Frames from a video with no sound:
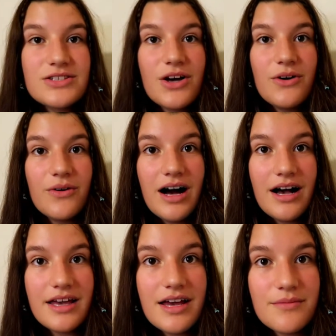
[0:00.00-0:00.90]
So
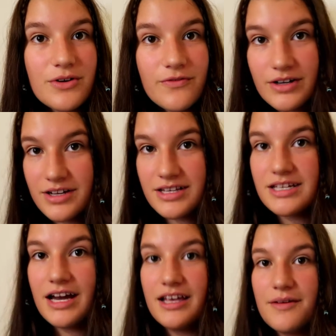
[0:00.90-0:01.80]
I am very
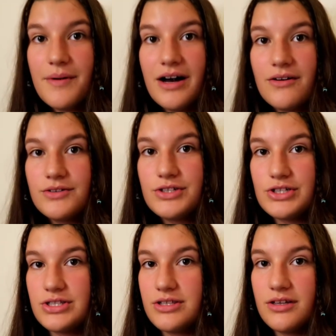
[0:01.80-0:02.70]
excited about
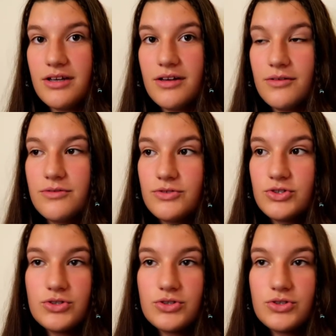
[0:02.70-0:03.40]
just the